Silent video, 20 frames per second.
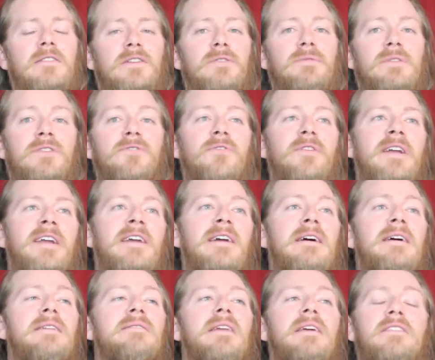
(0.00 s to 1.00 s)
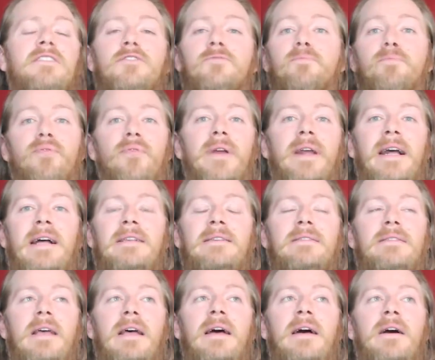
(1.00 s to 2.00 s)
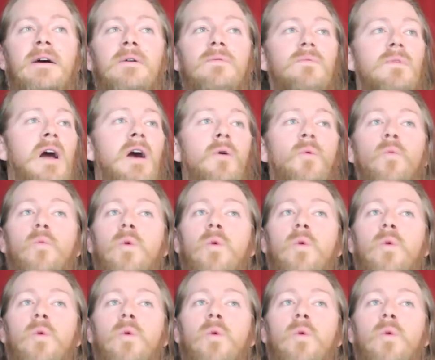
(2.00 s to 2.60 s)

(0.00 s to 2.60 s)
to a degree. They do bring us uh, a